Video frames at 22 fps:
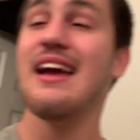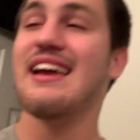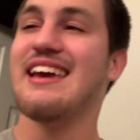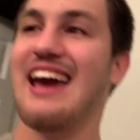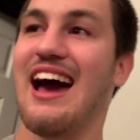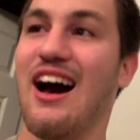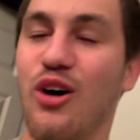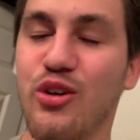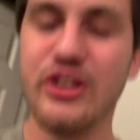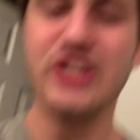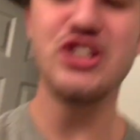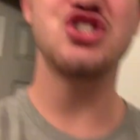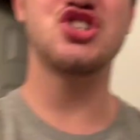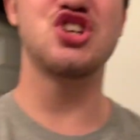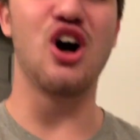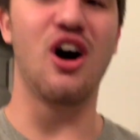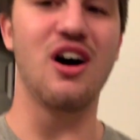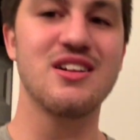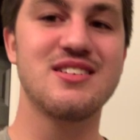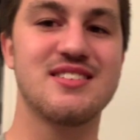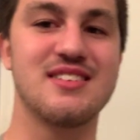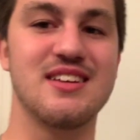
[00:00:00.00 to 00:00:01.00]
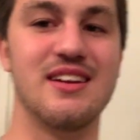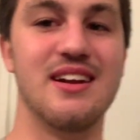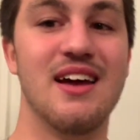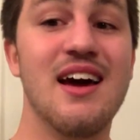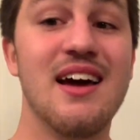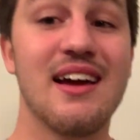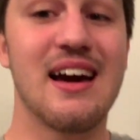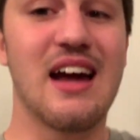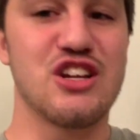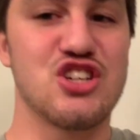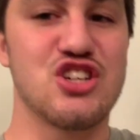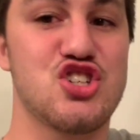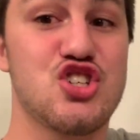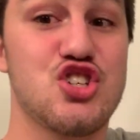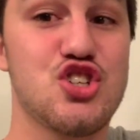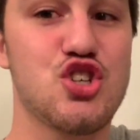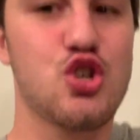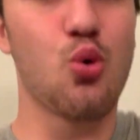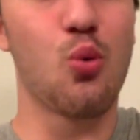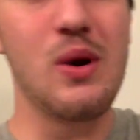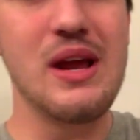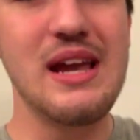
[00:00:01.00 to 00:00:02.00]
Keldon Johnson got a
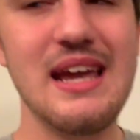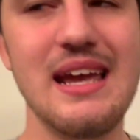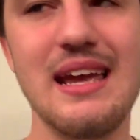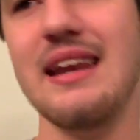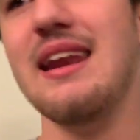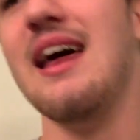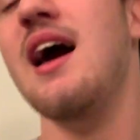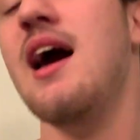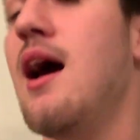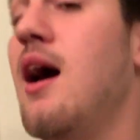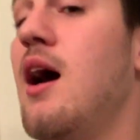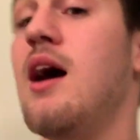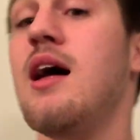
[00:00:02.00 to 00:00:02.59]
screen.